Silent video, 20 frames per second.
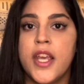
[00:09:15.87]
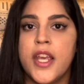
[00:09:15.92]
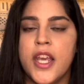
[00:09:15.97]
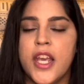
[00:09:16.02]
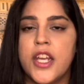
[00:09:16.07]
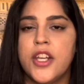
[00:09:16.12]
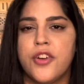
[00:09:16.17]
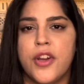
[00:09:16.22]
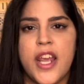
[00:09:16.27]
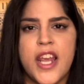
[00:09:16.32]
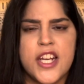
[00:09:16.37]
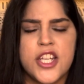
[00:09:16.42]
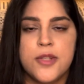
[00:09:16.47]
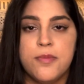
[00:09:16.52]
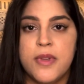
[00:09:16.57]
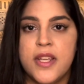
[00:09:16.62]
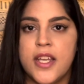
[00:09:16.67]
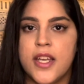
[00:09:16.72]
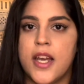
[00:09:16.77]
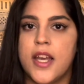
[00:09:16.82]
and your
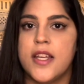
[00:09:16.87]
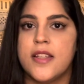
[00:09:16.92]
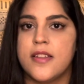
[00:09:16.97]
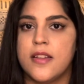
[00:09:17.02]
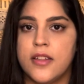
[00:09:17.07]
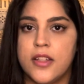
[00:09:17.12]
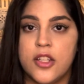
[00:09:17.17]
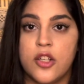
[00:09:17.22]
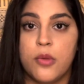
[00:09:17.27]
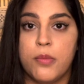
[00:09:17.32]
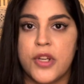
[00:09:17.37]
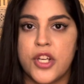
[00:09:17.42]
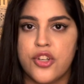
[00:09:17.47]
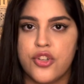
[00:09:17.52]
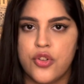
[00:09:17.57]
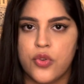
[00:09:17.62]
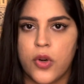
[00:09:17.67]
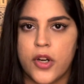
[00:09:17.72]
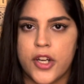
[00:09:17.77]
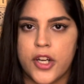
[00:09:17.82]
HPI is a little bit
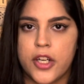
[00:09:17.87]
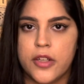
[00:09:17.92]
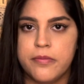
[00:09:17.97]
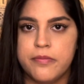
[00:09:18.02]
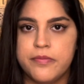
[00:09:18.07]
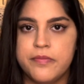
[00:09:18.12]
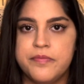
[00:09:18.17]
shorter.